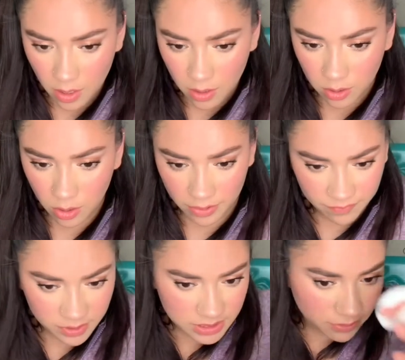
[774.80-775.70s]
You know, at
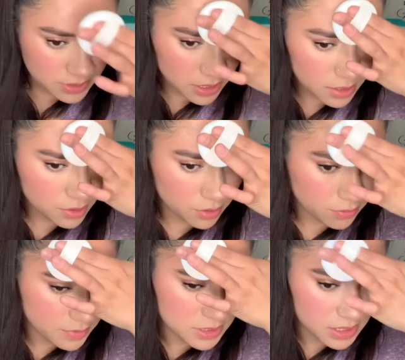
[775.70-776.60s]
first I was kind of nervous
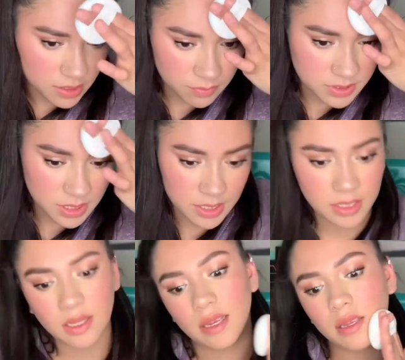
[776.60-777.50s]
that it was gonna
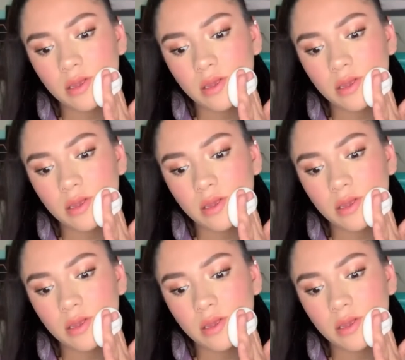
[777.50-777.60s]
like